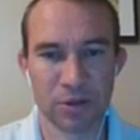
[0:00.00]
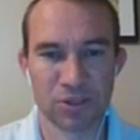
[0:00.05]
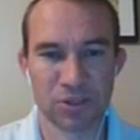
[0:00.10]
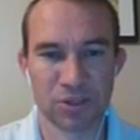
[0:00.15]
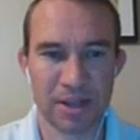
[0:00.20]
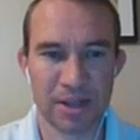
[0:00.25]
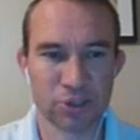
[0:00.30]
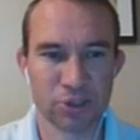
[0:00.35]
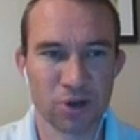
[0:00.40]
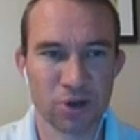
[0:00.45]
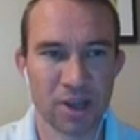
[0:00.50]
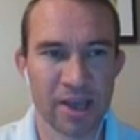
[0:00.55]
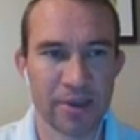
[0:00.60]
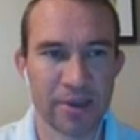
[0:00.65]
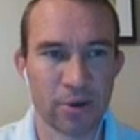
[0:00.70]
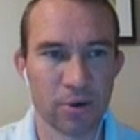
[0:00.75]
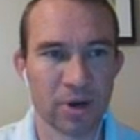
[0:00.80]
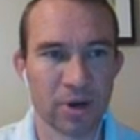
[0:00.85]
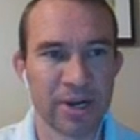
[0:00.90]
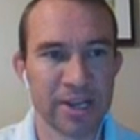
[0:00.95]
South
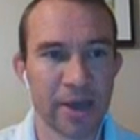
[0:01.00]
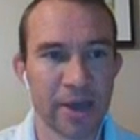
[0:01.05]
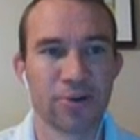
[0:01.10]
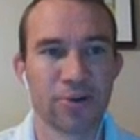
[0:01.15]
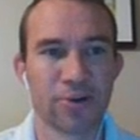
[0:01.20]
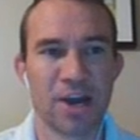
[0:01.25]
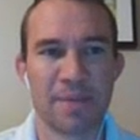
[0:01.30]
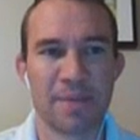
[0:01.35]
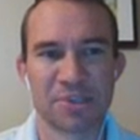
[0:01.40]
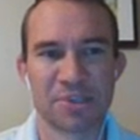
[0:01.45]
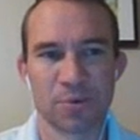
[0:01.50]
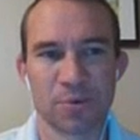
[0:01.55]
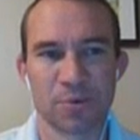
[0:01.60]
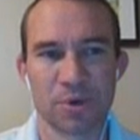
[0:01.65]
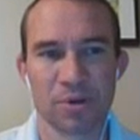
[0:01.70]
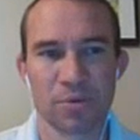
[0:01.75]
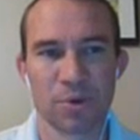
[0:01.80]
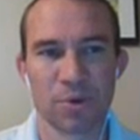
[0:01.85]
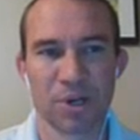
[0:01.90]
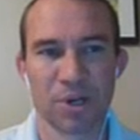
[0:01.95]
Tryon or any other options.
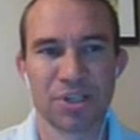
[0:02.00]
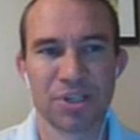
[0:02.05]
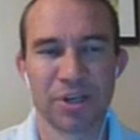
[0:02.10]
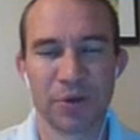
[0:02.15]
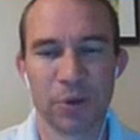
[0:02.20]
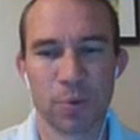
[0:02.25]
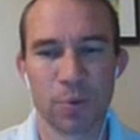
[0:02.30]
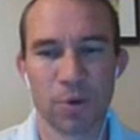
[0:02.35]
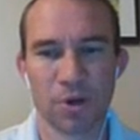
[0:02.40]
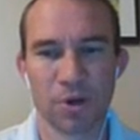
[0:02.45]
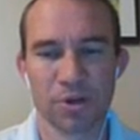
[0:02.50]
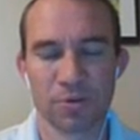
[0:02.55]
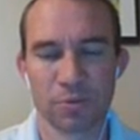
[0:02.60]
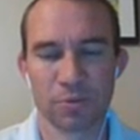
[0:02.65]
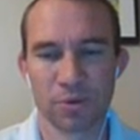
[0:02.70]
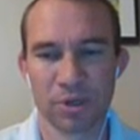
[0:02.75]
We're continuing to work